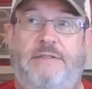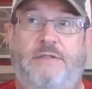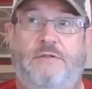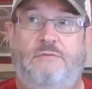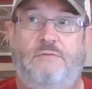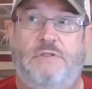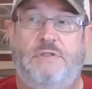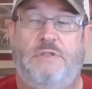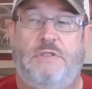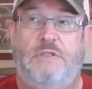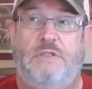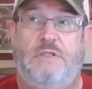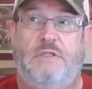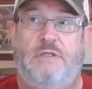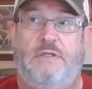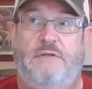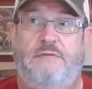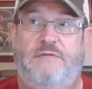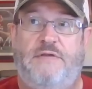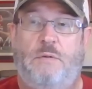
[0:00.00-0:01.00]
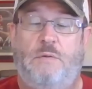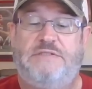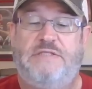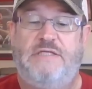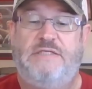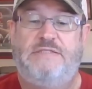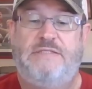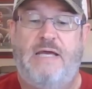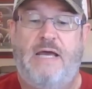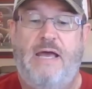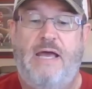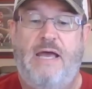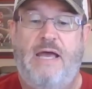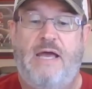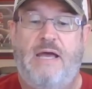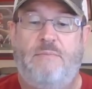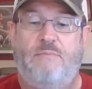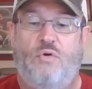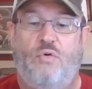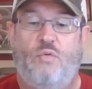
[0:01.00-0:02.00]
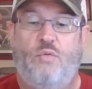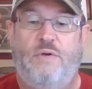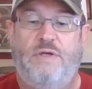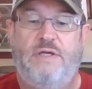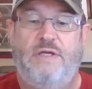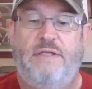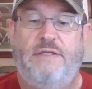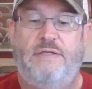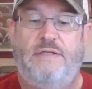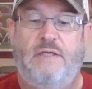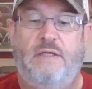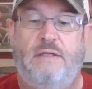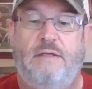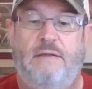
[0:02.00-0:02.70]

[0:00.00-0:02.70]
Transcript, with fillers: I know there was a time when